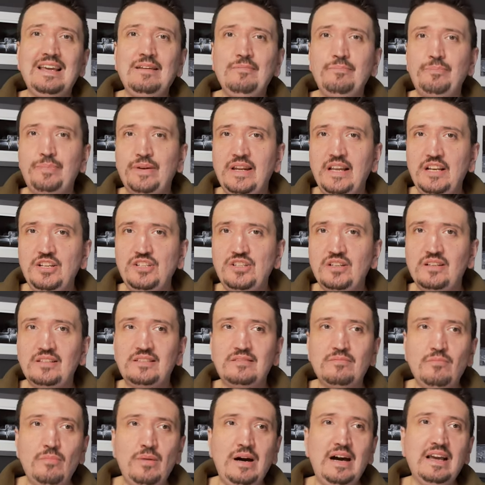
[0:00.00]

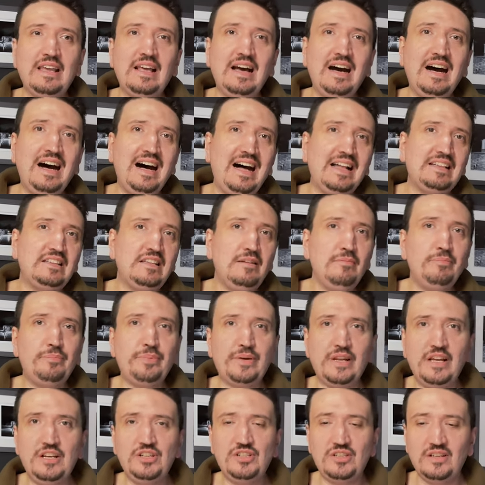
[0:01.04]
impressions, my hot
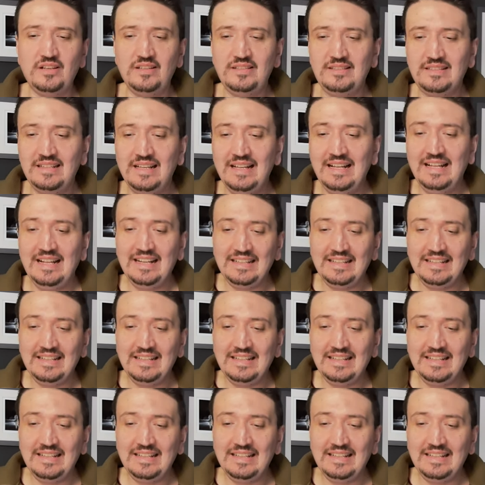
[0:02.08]
impressions